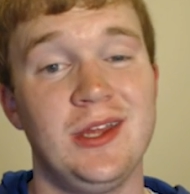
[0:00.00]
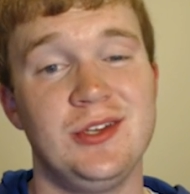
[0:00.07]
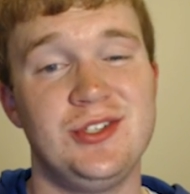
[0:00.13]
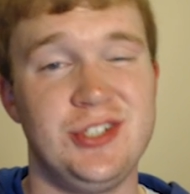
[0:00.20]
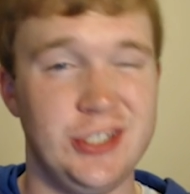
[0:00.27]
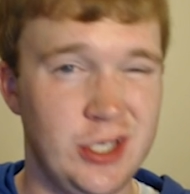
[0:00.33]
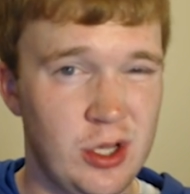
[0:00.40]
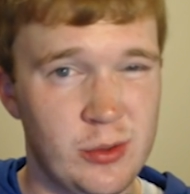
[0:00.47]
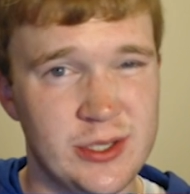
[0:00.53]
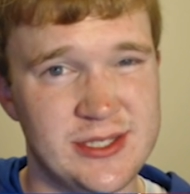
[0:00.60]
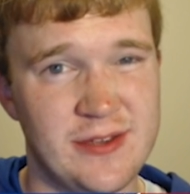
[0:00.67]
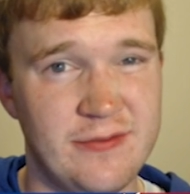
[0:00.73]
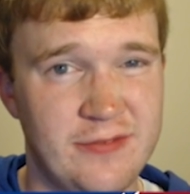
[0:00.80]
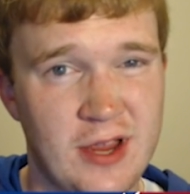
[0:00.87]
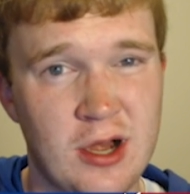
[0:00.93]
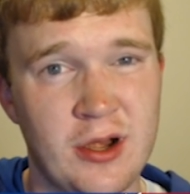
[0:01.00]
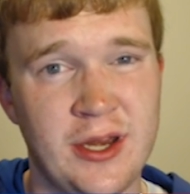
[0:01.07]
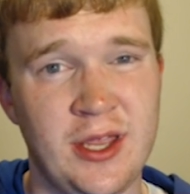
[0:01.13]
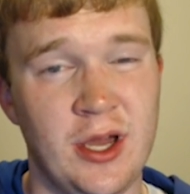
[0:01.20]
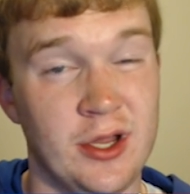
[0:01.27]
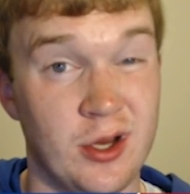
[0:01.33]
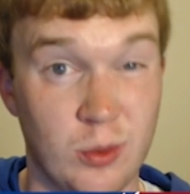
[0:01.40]
Gio is a
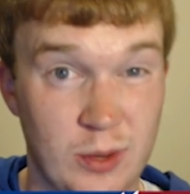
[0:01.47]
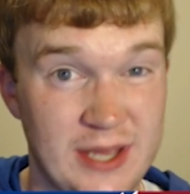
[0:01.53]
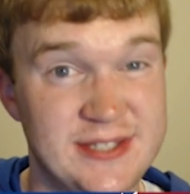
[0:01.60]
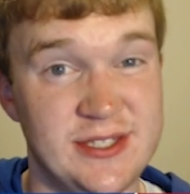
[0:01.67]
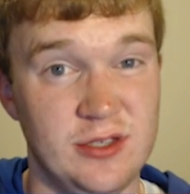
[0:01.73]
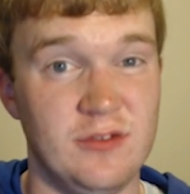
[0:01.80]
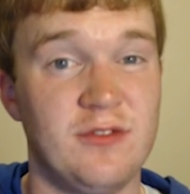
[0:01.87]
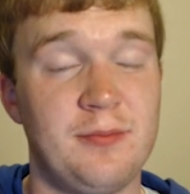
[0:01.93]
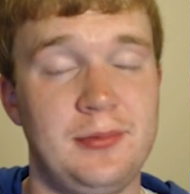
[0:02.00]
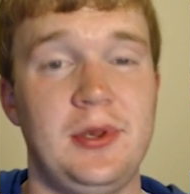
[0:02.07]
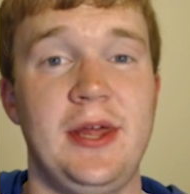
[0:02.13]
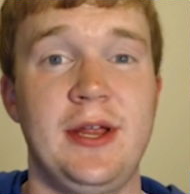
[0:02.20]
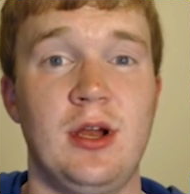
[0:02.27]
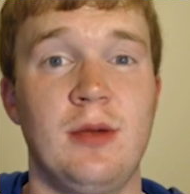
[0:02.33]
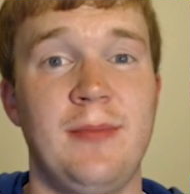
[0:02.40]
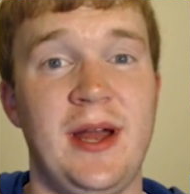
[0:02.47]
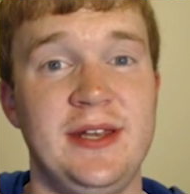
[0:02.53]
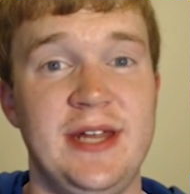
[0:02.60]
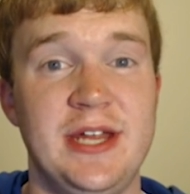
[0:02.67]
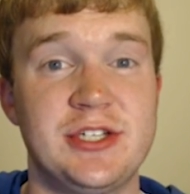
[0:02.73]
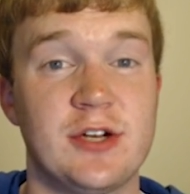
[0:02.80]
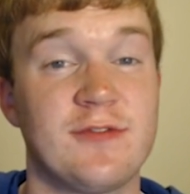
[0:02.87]
very aggressive player by
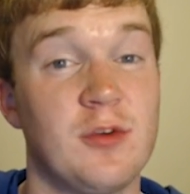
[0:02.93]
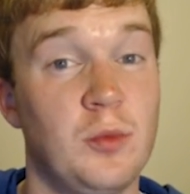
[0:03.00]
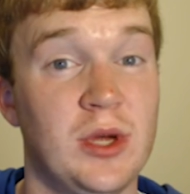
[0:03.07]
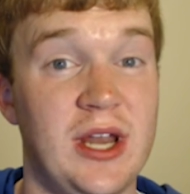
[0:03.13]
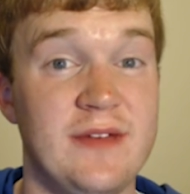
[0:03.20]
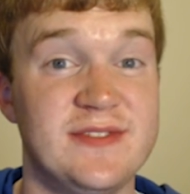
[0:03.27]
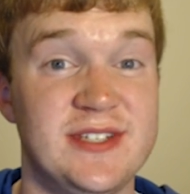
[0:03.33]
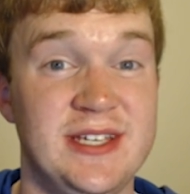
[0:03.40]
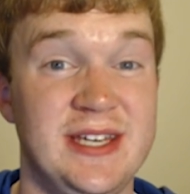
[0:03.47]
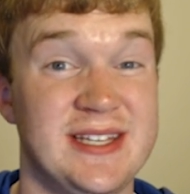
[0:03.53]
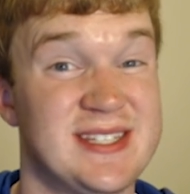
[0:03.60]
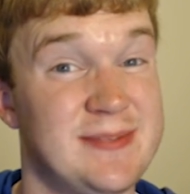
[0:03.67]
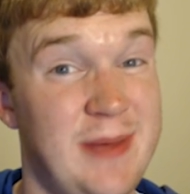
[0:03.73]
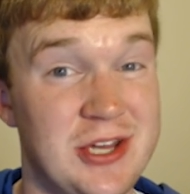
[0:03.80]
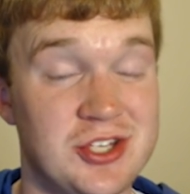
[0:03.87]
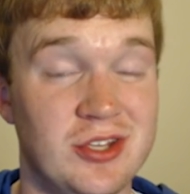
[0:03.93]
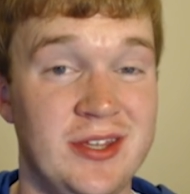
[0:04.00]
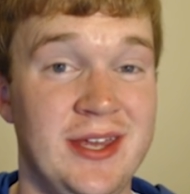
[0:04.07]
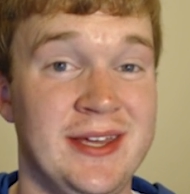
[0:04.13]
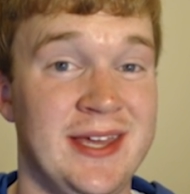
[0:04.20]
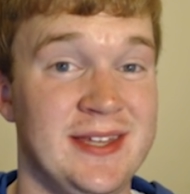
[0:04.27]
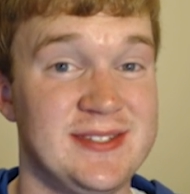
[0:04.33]
nature from what I've seen,
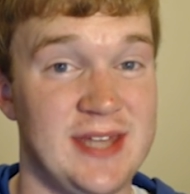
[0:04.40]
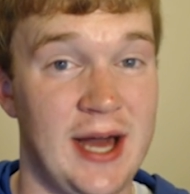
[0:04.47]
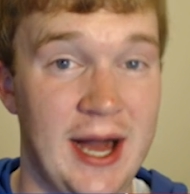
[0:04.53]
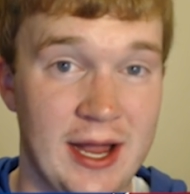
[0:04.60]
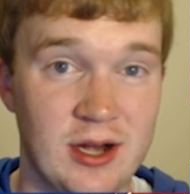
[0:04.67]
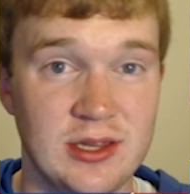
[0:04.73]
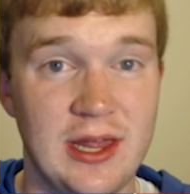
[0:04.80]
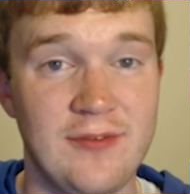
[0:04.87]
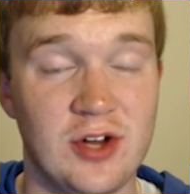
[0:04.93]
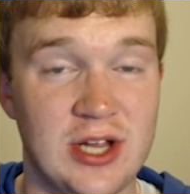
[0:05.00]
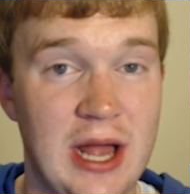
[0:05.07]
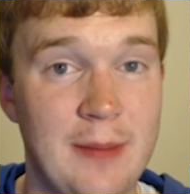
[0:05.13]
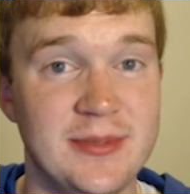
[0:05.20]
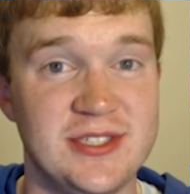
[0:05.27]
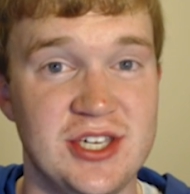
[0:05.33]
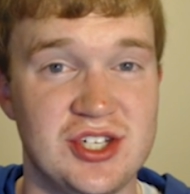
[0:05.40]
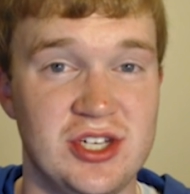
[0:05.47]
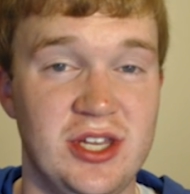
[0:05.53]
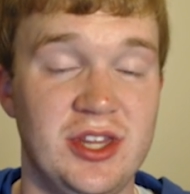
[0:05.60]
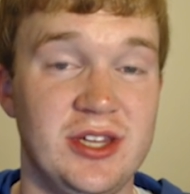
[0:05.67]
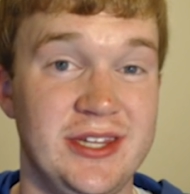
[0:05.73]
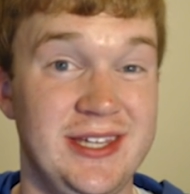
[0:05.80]
especially against the higher level competition
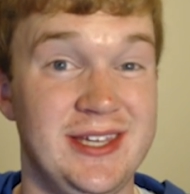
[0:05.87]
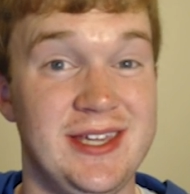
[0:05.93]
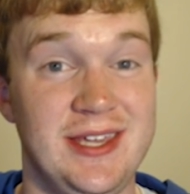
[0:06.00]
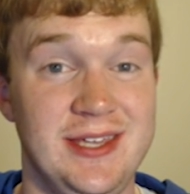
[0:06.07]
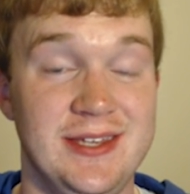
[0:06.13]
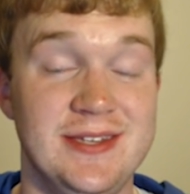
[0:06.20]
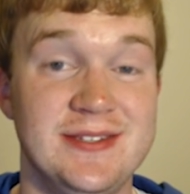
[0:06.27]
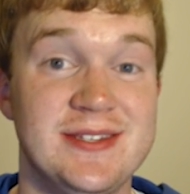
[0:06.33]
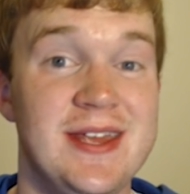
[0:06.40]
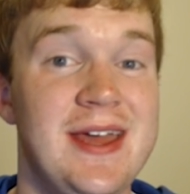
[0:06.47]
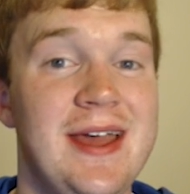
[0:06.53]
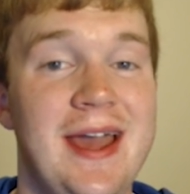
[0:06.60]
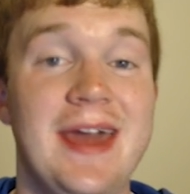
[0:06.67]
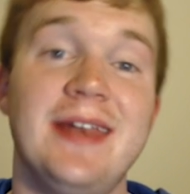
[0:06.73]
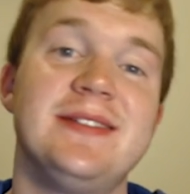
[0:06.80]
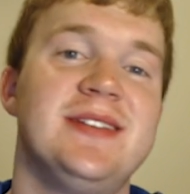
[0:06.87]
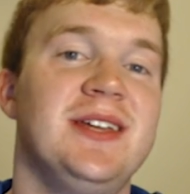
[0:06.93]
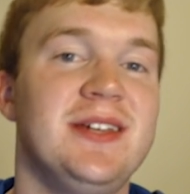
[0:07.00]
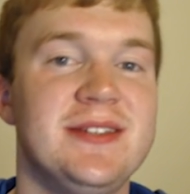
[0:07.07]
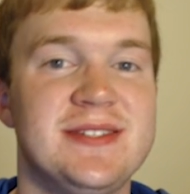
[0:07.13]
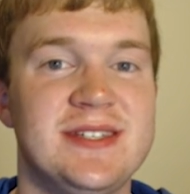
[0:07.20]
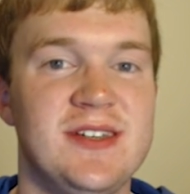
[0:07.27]
in the league. He has had a
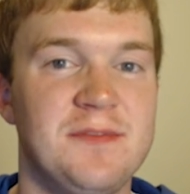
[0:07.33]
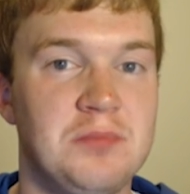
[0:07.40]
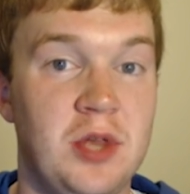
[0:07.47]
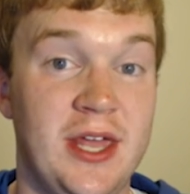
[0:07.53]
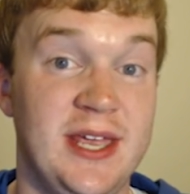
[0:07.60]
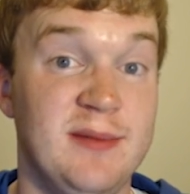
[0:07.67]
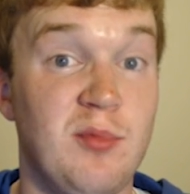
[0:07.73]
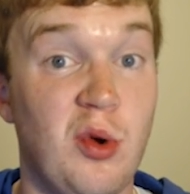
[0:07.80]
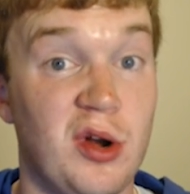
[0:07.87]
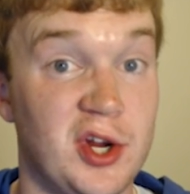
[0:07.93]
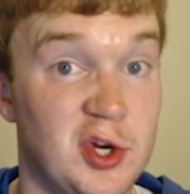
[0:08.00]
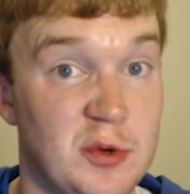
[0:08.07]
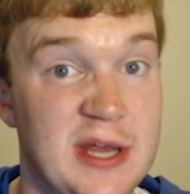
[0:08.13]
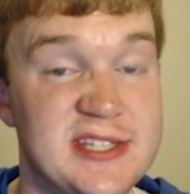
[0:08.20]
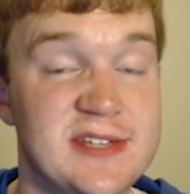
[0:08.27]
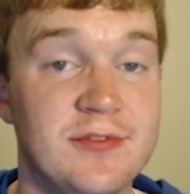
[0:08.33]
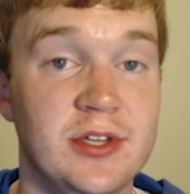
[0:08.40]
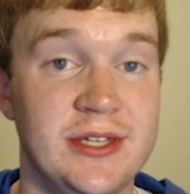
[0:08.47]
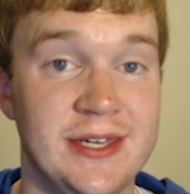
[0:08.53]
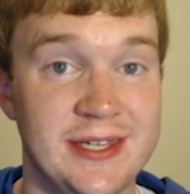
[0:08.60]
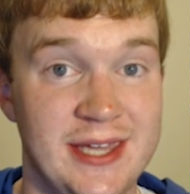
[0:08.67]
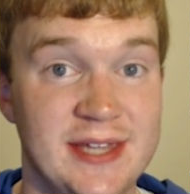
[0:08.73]
tendency of playing more
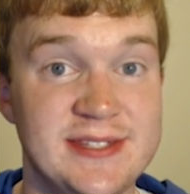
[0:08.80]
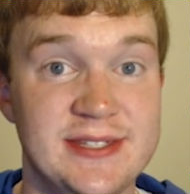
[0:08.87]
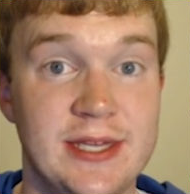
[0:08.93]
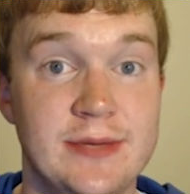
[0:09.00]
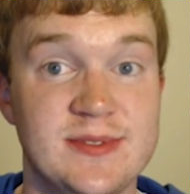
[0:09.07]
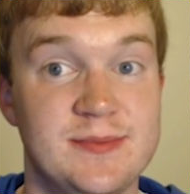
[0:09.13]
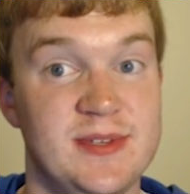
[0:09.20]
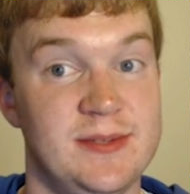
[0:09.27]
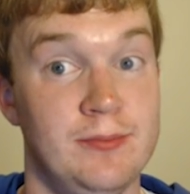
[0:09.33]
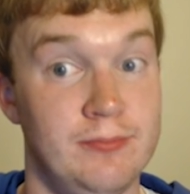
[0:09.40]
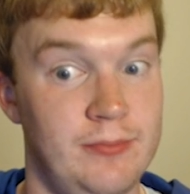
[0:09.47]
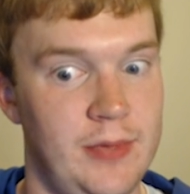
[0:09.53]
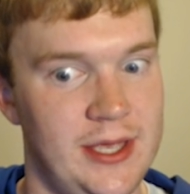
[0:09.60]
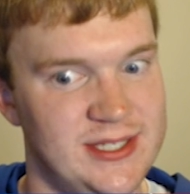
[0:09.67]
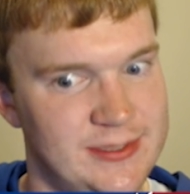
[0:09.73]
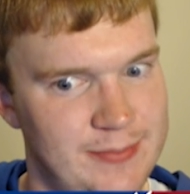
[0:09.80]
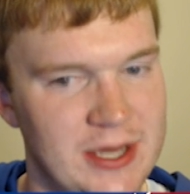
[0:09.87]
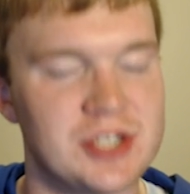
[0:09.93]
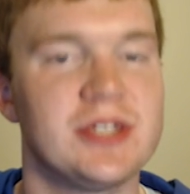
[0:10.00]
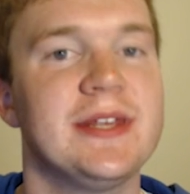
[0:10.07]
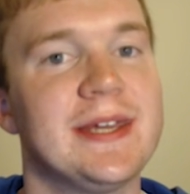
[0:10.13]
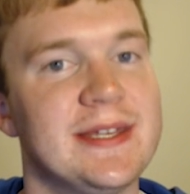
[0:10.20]
aggressively against them,
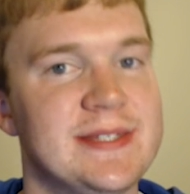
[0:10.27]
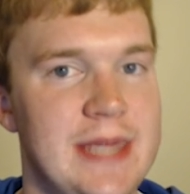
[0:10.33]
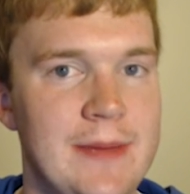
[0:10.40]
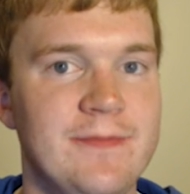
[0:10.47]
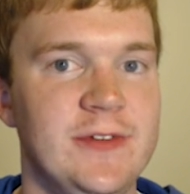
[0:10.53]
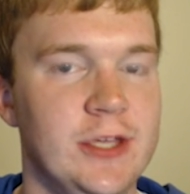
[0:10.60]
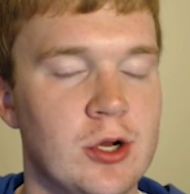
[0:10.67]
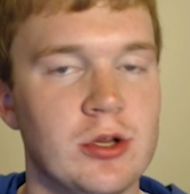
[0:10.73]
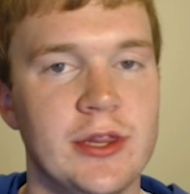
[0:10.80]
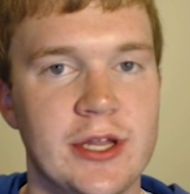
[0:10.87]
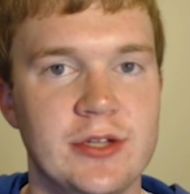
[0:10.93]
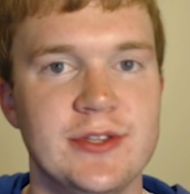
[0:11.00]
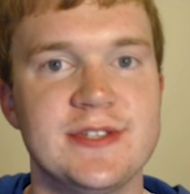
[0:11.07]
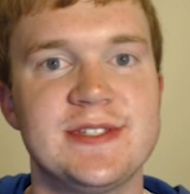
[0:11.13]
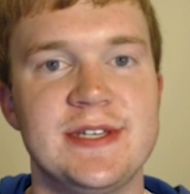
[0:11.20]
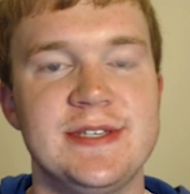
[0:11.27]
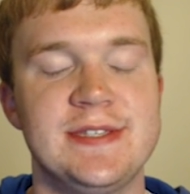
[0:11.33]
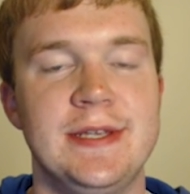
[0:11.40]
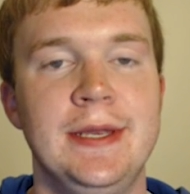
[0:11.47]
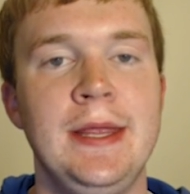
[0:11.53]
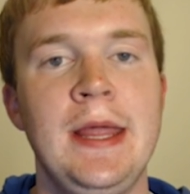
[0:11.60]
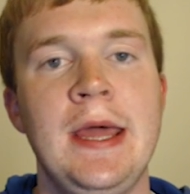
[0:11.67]
especially against MV earlier in the
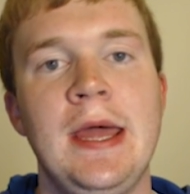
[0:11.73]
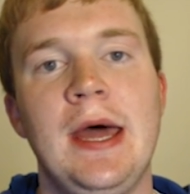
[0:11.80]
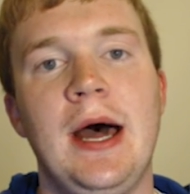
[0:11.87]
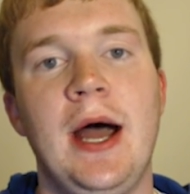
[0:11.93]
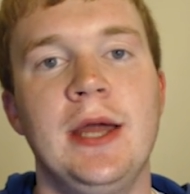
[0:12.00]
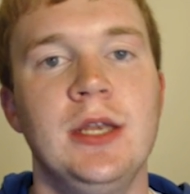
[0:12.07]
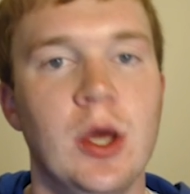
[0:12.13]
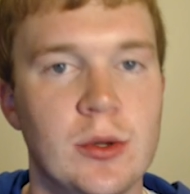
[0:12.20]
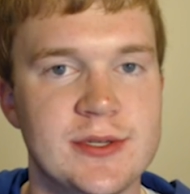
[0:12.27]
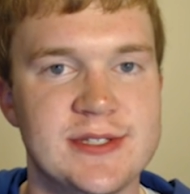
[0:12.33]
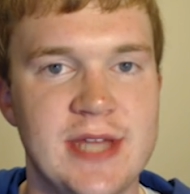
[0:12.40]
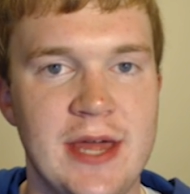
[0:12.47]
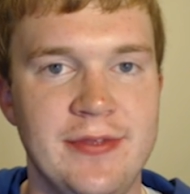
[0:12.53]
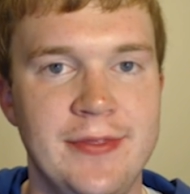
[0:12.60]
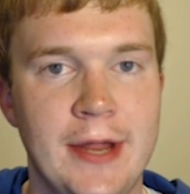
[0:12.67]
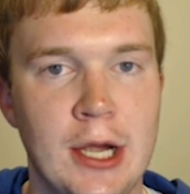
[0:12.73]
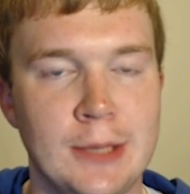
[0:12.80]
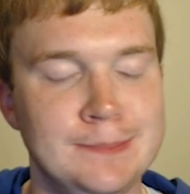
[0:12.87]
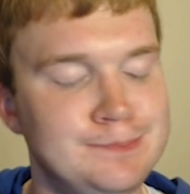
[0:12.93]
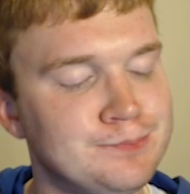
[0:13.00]
season. I noticed that there.